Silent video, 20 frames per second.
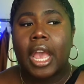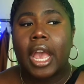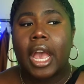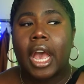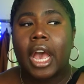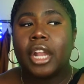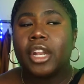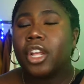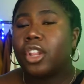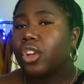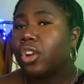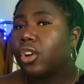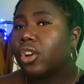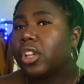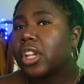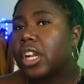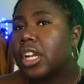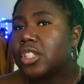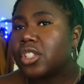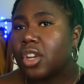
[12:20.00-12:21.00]
Another girl
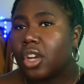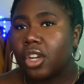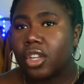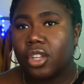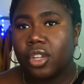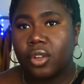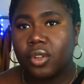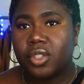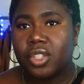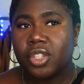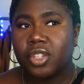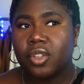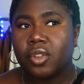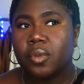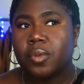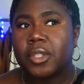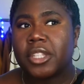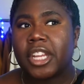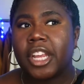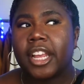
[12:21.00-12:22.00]
that I saw on YouTube
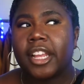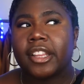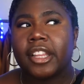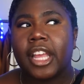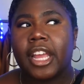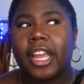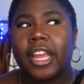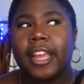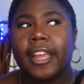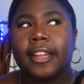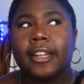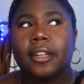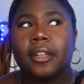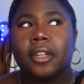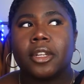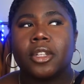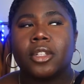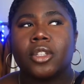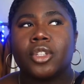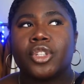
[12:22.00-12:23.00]
said that
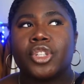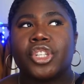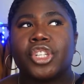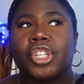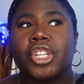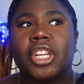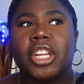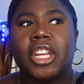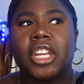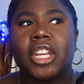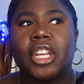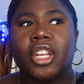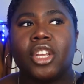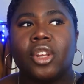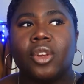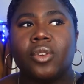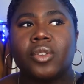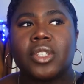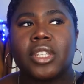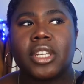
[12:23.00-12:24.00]
she
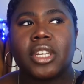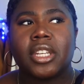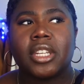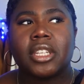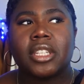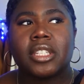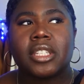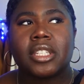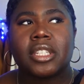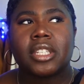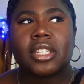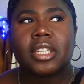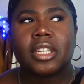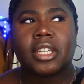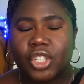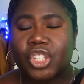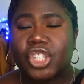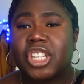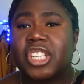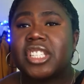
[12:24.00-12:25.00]
uses,
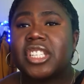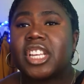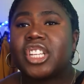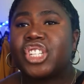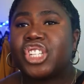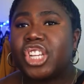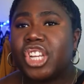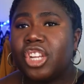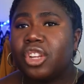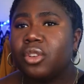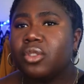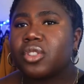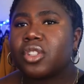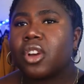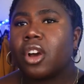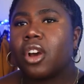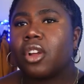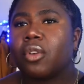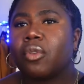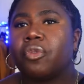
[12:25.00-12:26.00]
she said she used
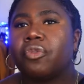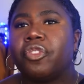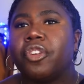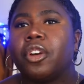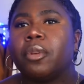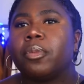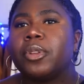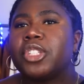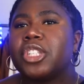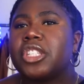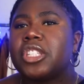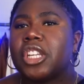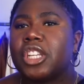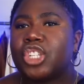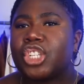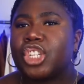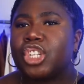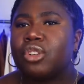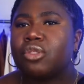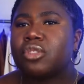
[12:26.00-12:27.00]
autofill, but she says
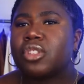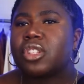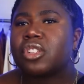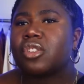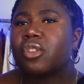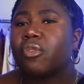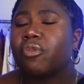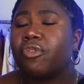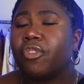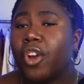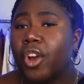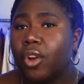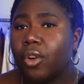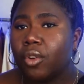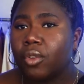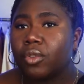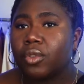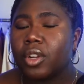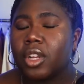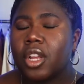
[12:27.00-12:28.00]
she uses her
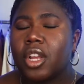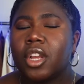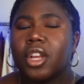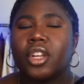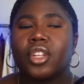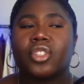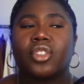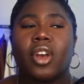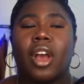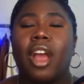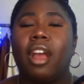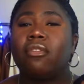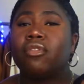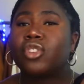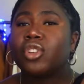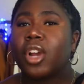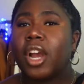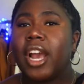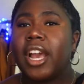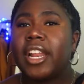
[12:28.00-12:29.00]
phone. So I've
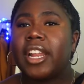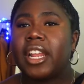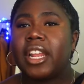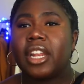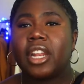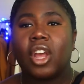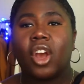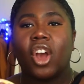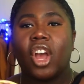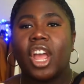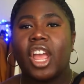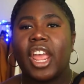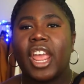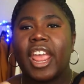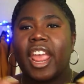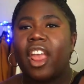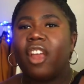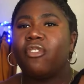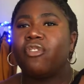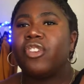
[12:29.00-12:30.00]
tried it
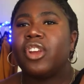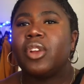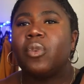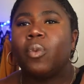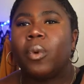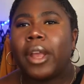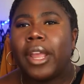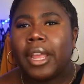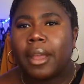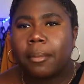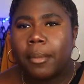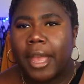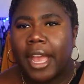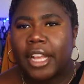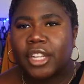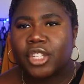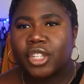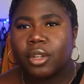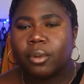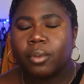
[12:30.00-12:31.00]
every way
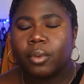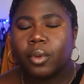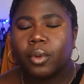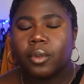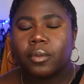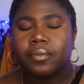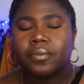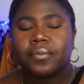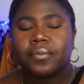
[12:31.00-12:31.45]
imaginable.